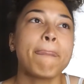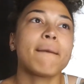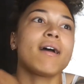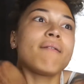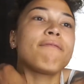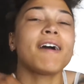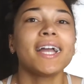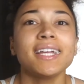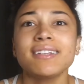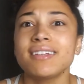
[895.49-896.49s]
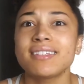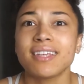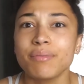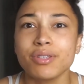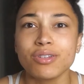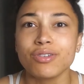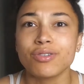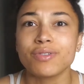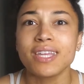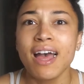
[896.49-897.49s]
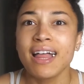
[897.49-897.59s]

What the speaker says: find substitutes.